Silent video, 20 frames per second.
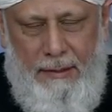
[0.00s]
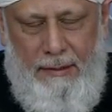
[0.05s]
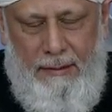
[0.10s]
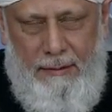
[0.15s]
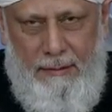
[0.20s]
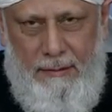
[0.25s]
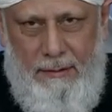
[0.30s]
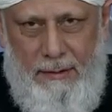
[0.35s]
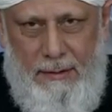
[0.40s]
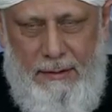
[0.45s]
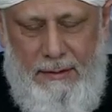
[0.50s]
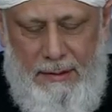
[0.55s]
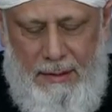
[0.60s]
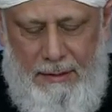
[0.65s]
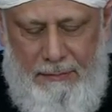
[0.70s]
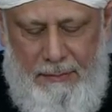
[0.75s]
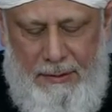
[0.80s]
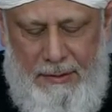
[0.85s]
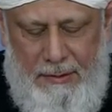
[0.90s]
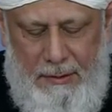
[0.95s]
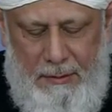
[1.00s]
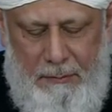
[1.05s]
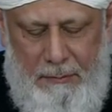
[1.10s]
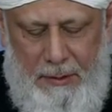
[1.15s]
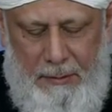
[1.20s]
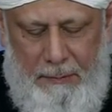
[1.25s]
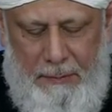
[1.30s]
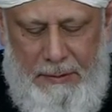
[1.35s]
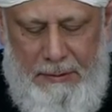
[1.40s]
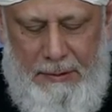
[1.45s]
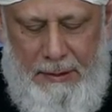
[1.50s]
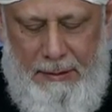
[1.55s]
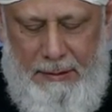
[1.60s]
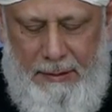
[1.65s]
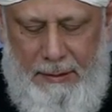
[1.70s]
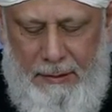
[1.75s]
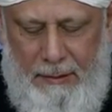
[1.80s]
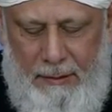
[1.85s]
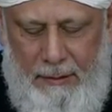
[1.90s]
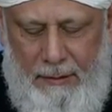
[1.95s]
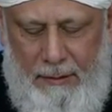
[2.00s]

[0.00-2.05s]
He says, It's very sad